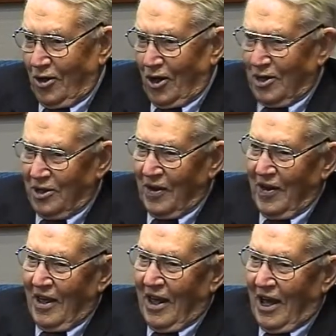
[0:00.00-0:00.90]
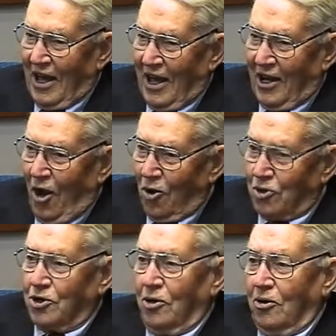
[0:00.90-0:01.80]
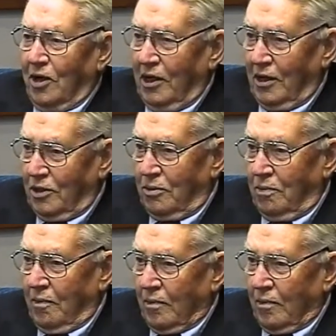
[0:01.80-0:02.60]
to us. And also he